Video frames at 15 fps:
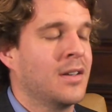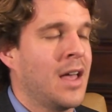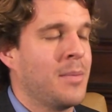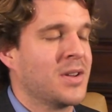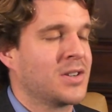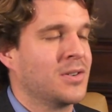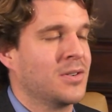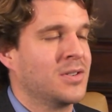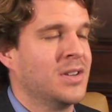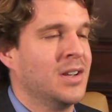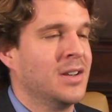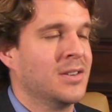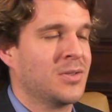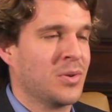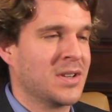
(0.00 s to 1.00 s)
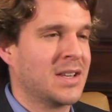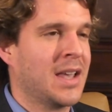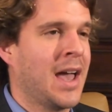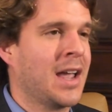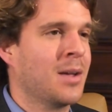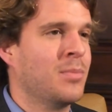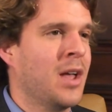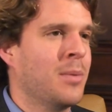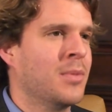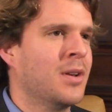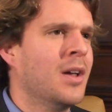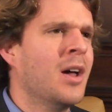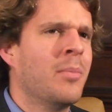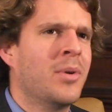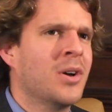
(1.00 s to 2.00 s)
MS-13, towards gang
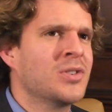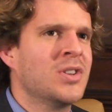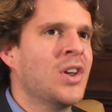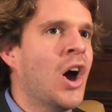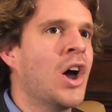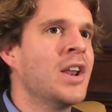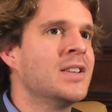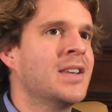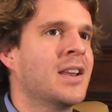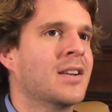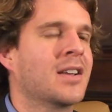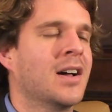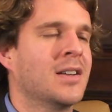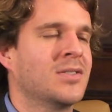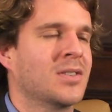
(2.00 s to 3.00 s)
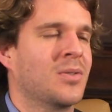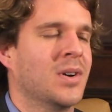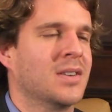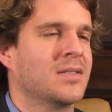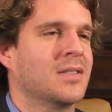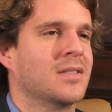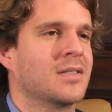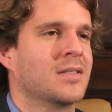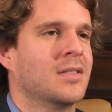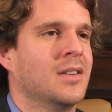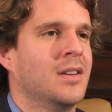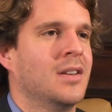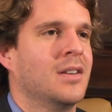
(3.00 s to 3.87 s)
abatement, but also the unintended consequences,